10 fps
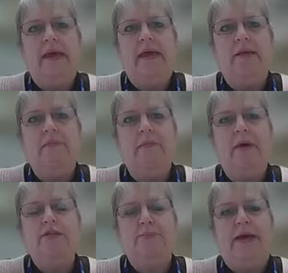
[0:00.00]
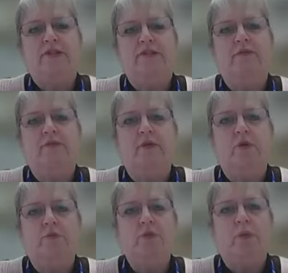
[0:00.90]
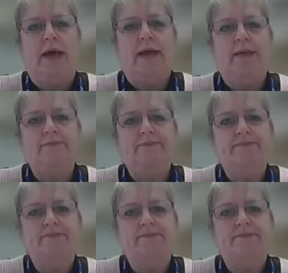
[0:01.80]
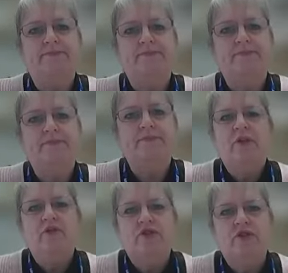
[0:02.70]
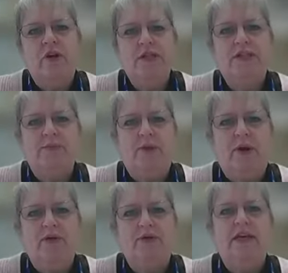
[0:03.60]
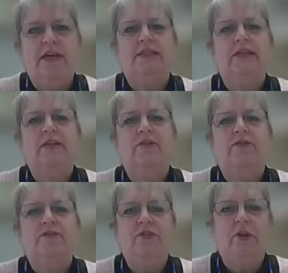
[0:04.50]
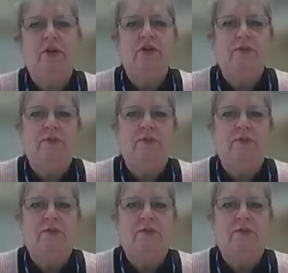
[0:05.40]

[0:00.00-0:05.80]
in a much better informed way. If you trust the process and you follow the